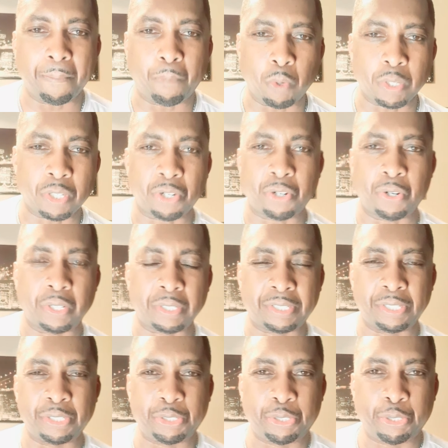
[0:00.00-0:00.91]
boys and girls,
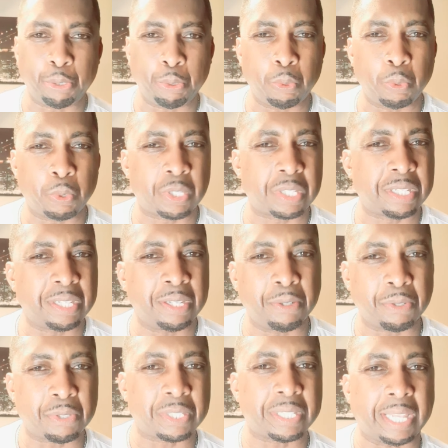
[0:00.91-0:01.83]
the Jews
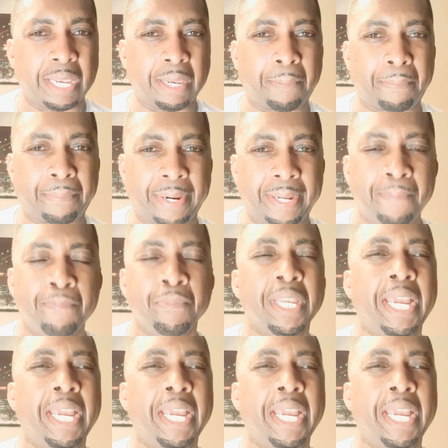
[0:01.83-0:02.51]
still celebrate.